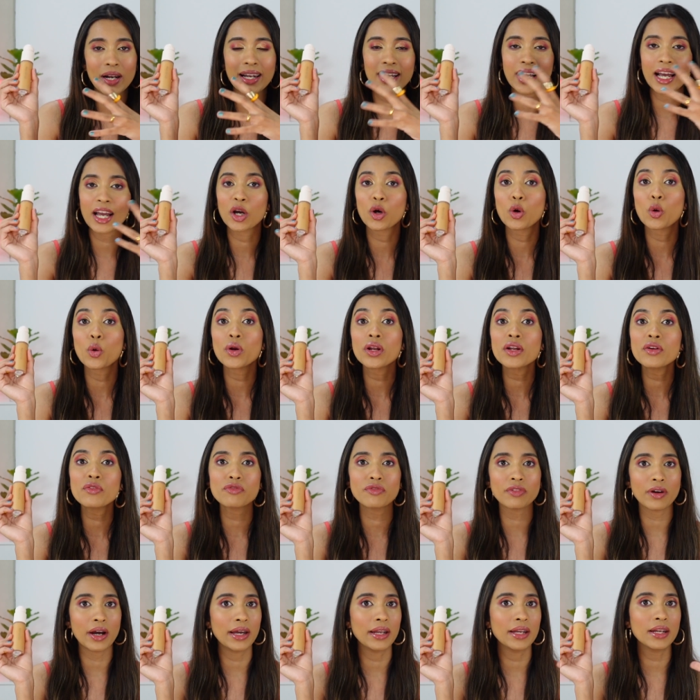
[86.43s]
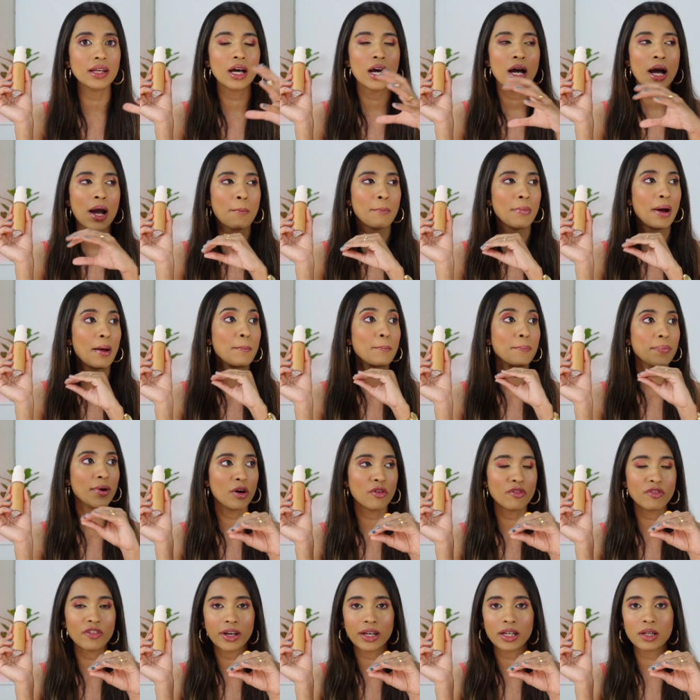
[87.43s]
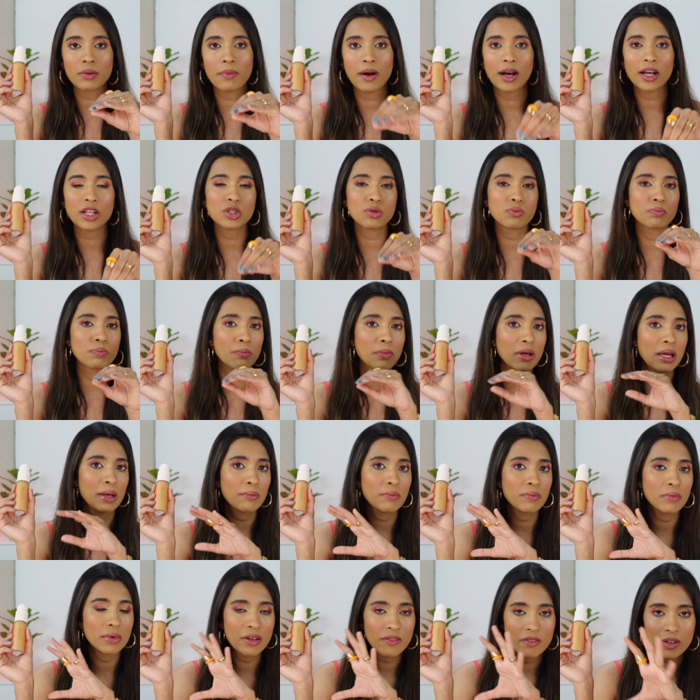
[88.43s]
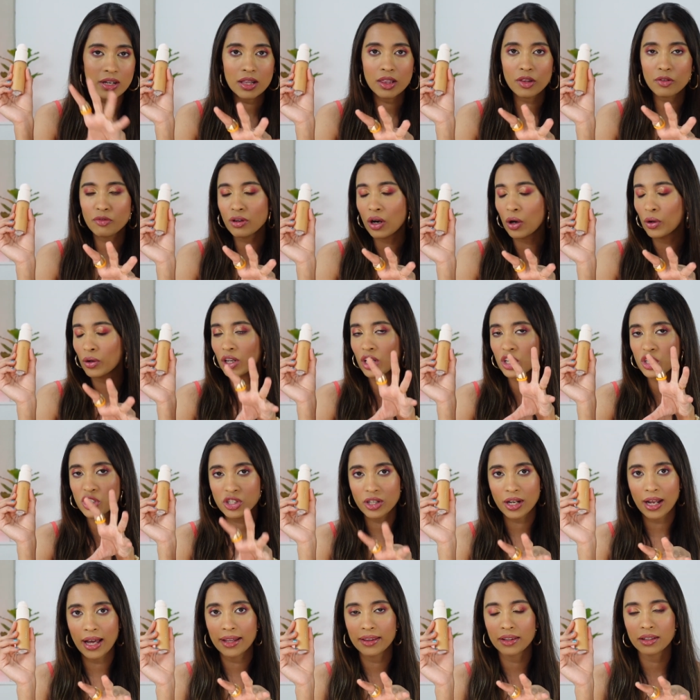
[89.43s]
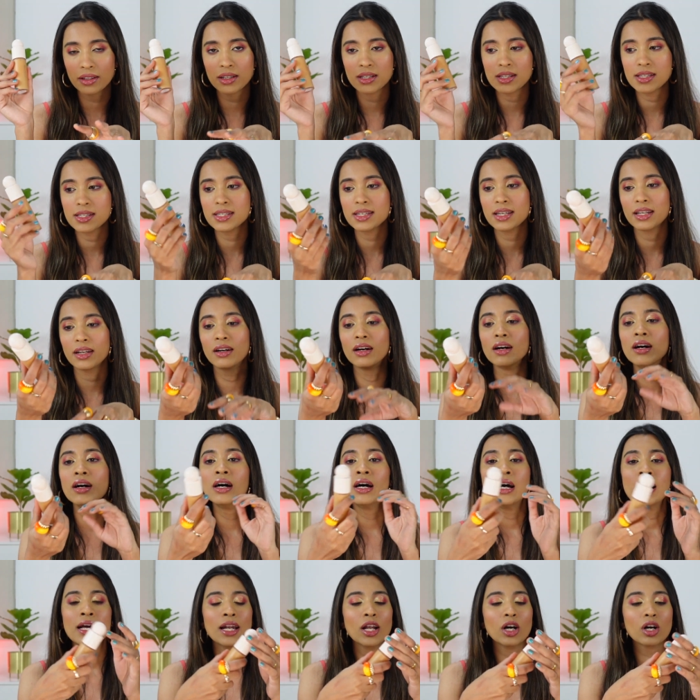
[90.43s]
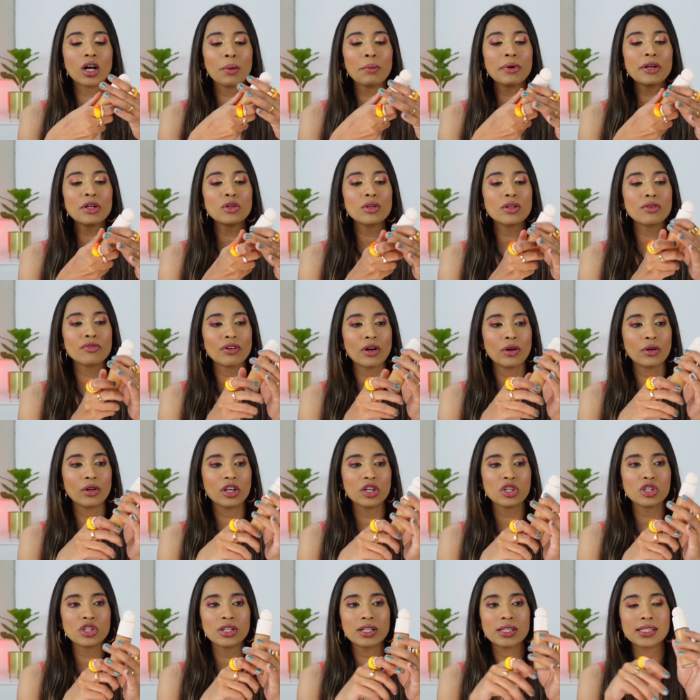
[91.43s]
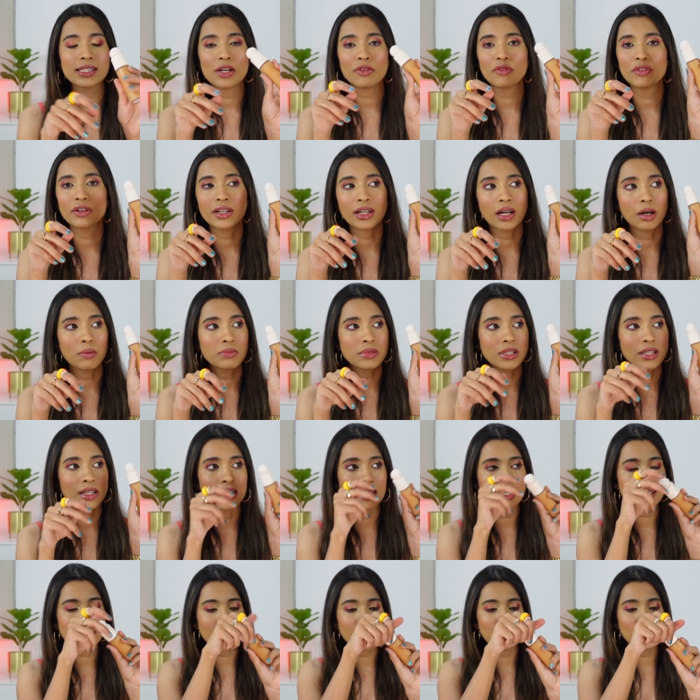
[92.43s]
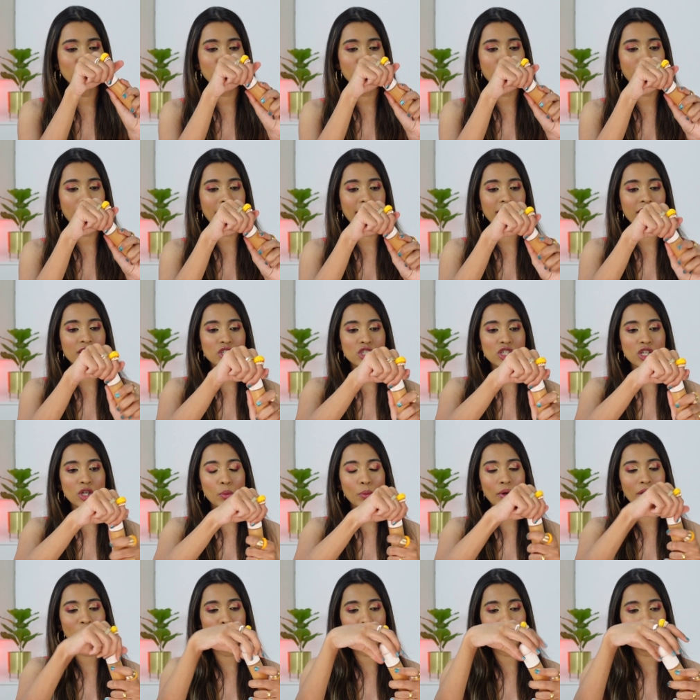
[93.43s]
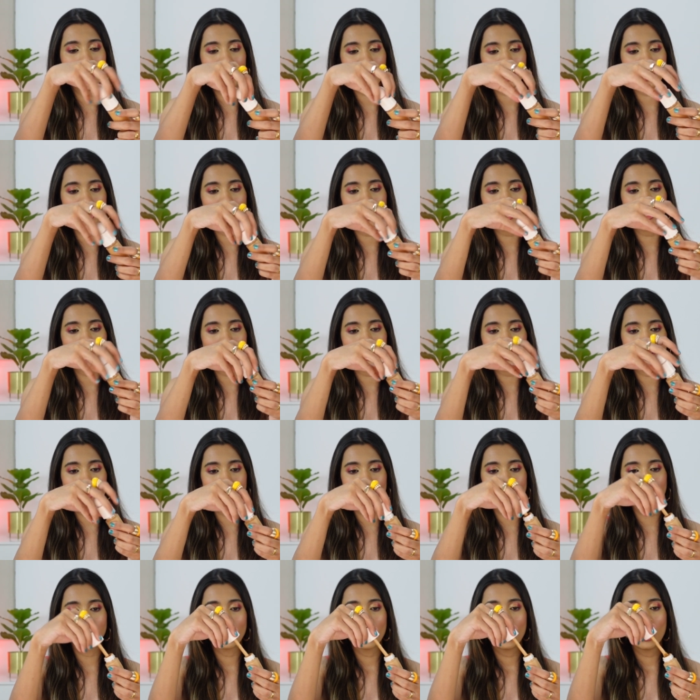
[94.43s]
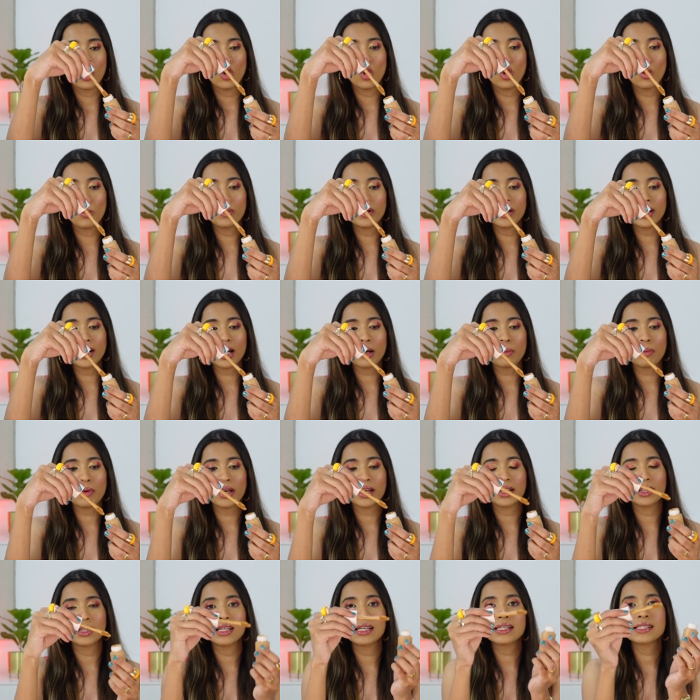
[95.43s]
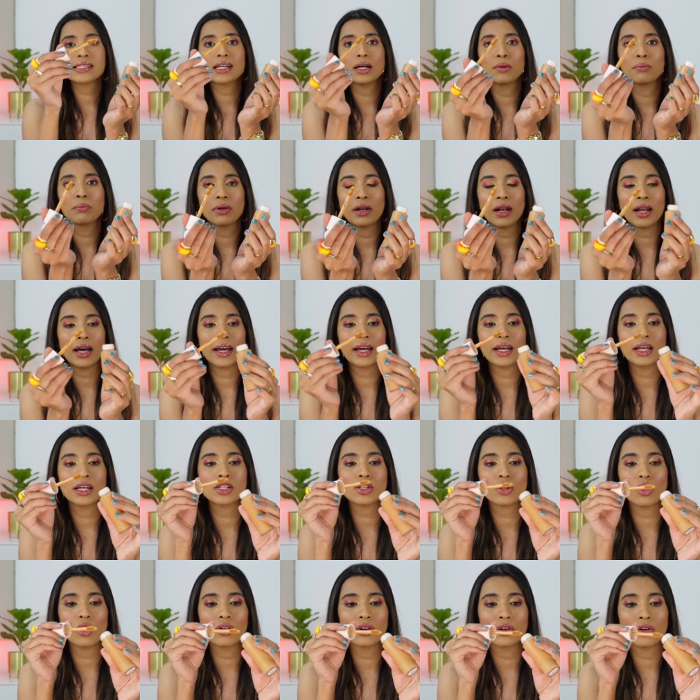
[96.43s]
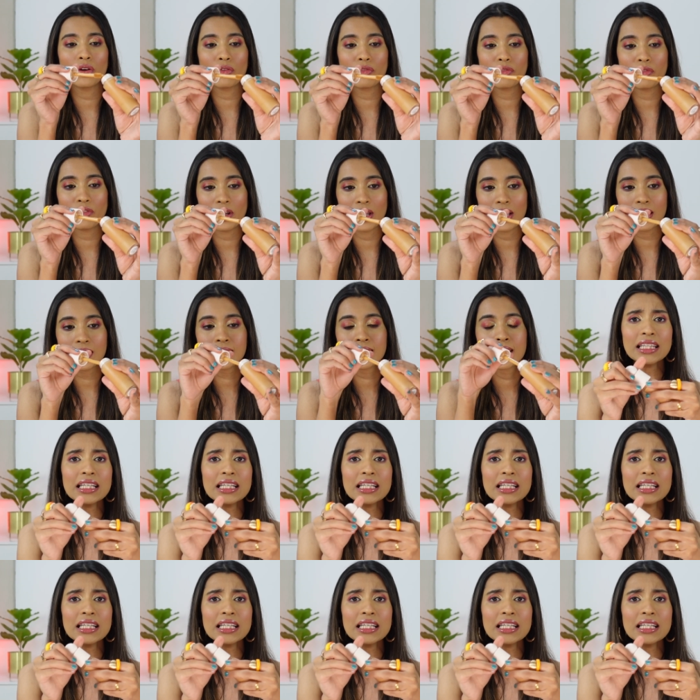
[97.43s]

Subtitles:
Like I couldn't find my perfect match, maybe even in the foundation and the concealer. Now coming to the foundation itself, it comes in this kind of a packaging where you actually open it up like this, apply it on your face.